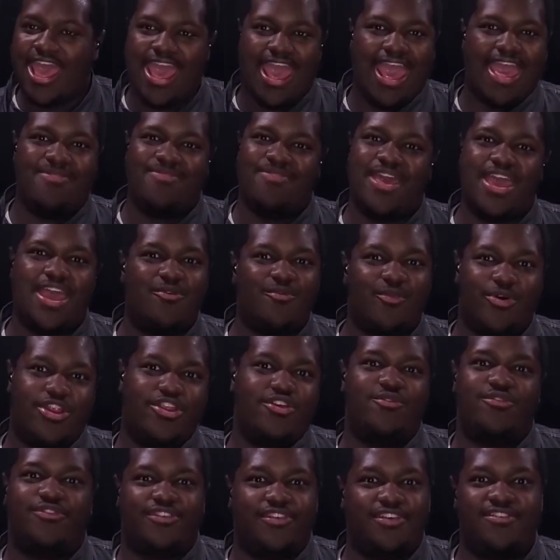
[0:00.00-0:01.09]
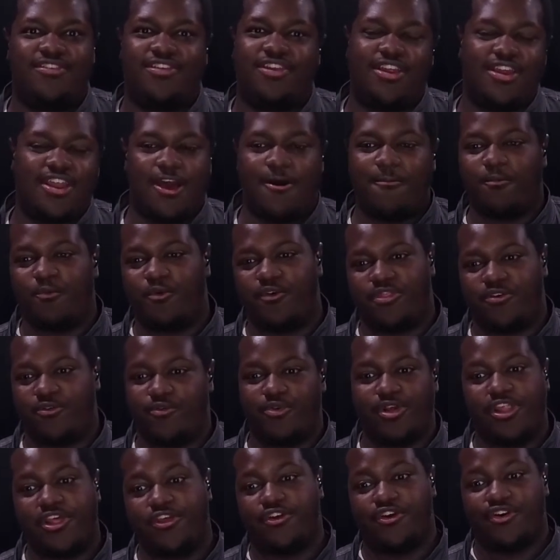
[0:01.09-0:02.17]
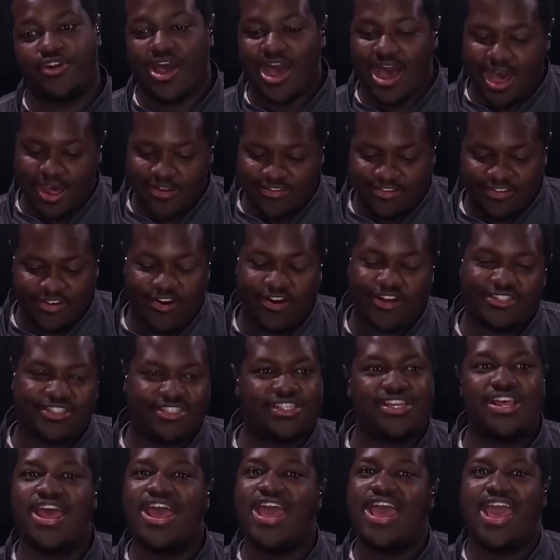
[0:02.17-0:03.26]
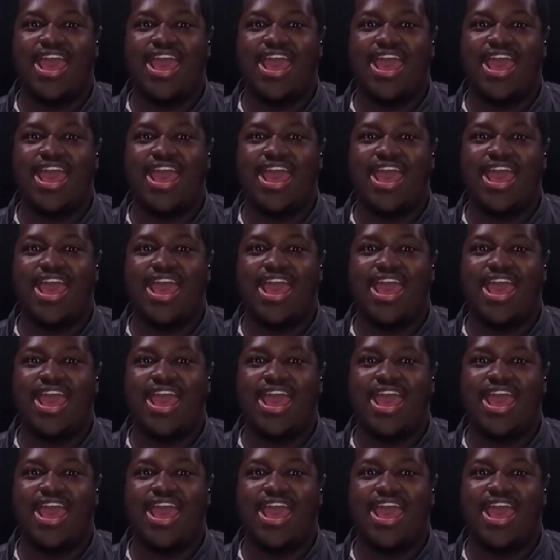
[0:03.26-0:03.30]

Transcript: And then when you season it up with a really good hot sauce